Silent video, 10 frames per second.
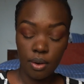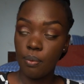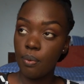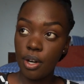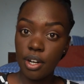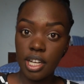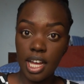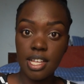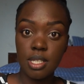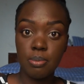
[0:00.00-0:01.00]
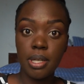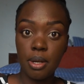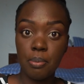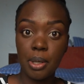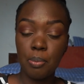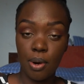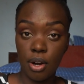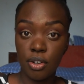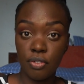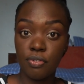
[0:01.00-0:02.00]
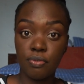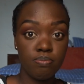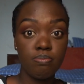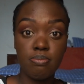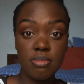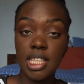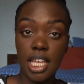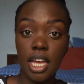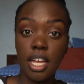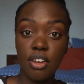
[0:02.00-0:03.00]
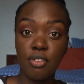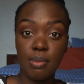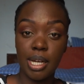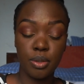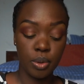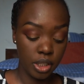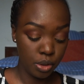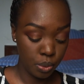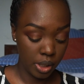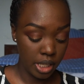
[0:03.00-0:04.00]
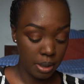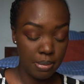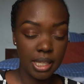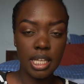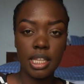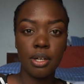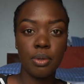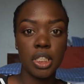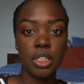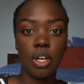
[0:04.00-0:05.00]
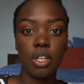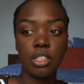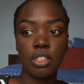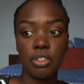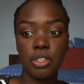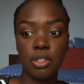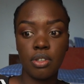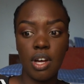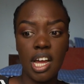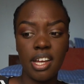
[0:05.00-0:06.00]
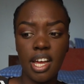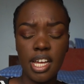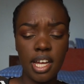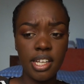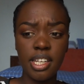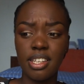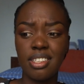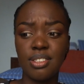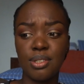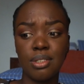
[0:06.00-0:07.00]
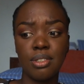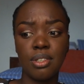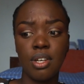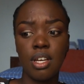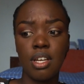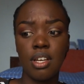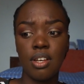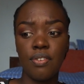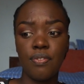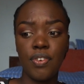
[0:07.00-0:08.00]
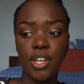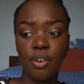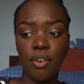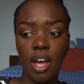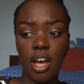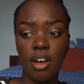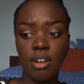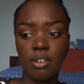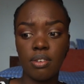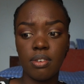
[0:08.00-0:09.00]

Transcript: work has been a big part of the end of my 2020, but then there was also, you know, I needed to figure out